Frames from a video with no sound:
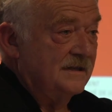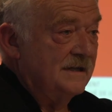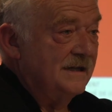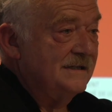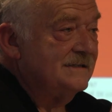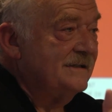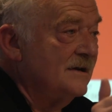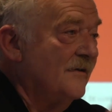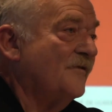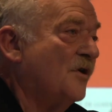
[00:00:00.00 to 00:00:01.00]
I think
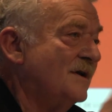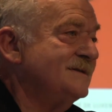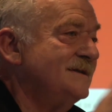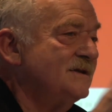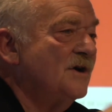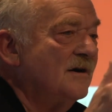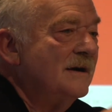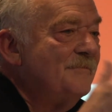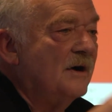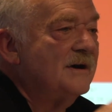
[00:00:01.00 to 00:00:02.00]
instead of constantly
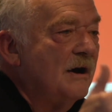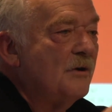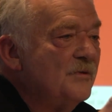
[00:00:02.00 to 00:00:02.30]
talking about our